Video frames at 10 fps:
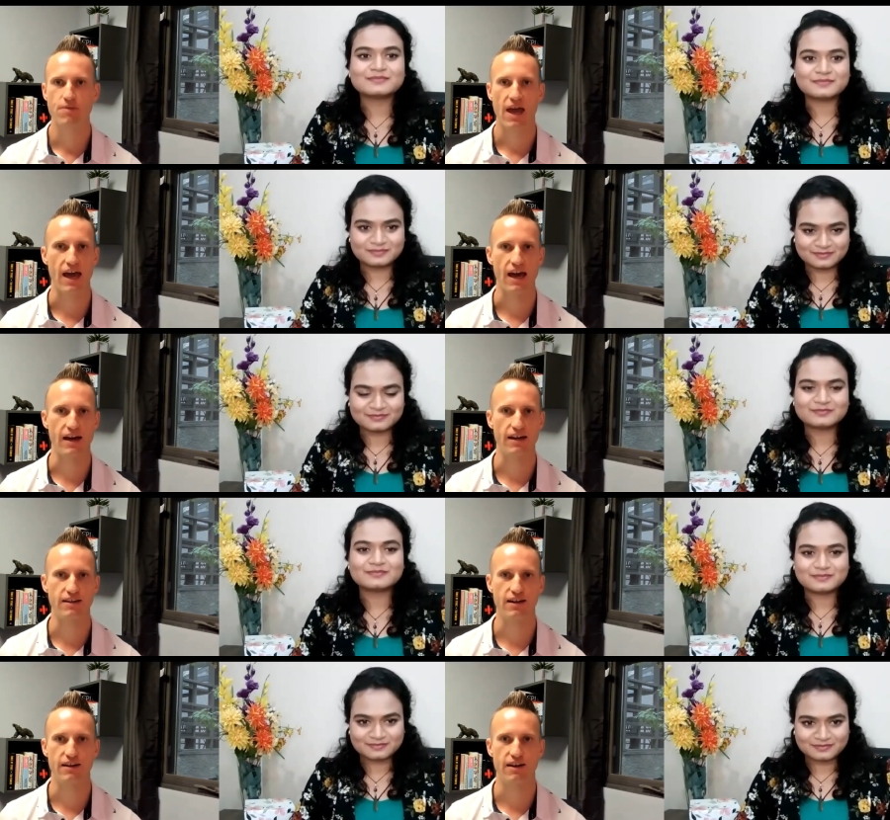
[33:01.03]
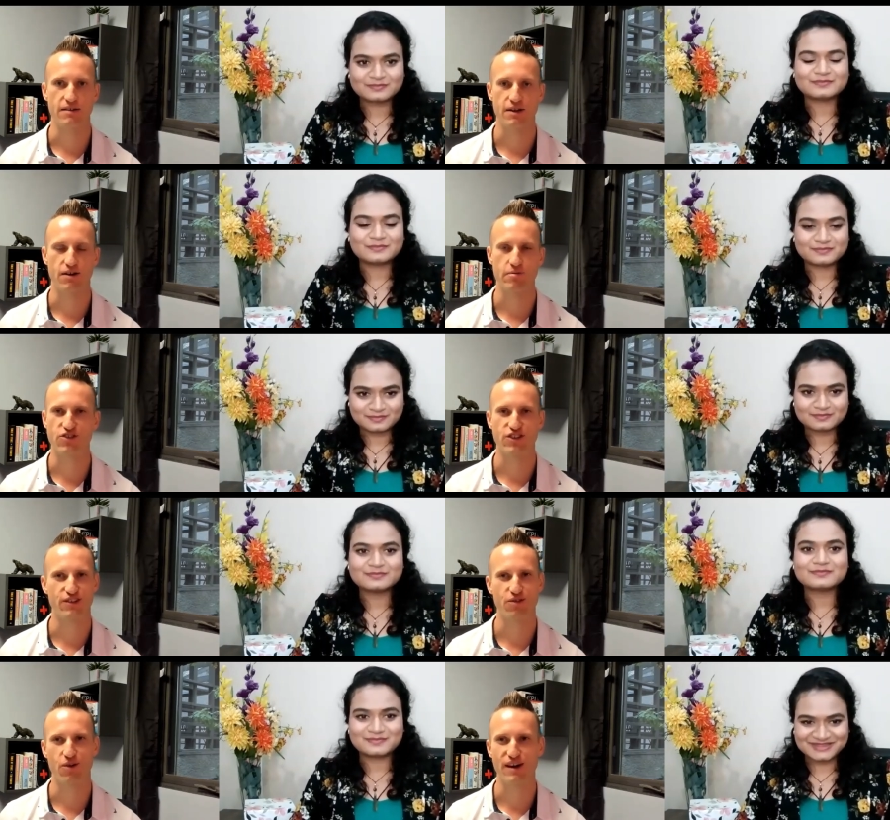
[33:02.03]
Speaker 1: And, uh, you know, I've mentioned
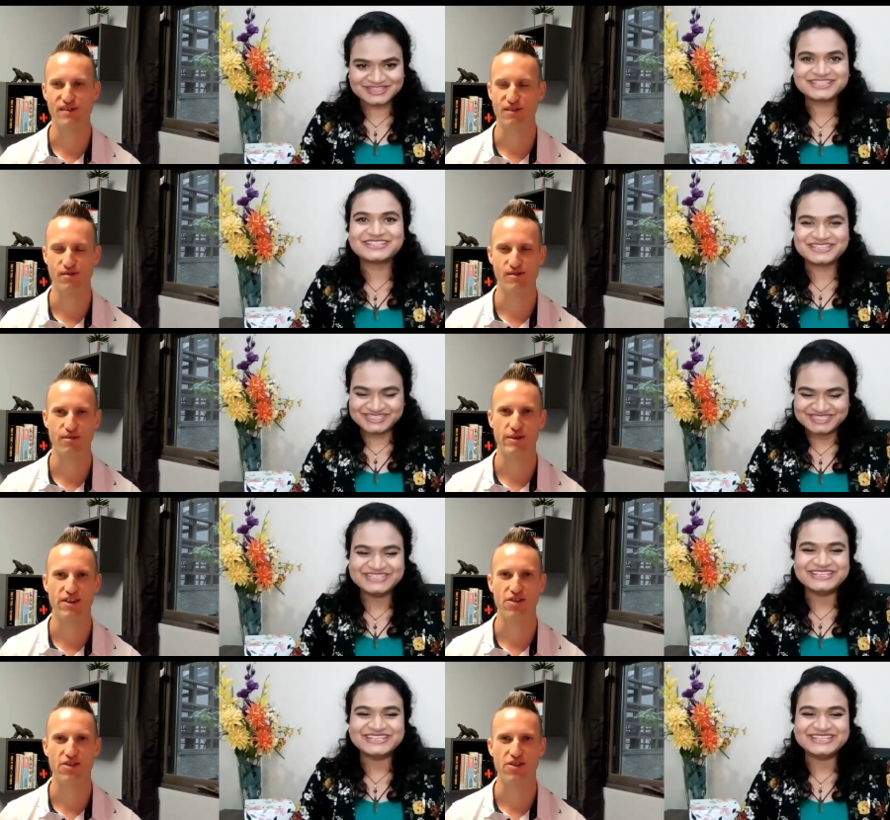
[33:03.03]
it twice, it will be the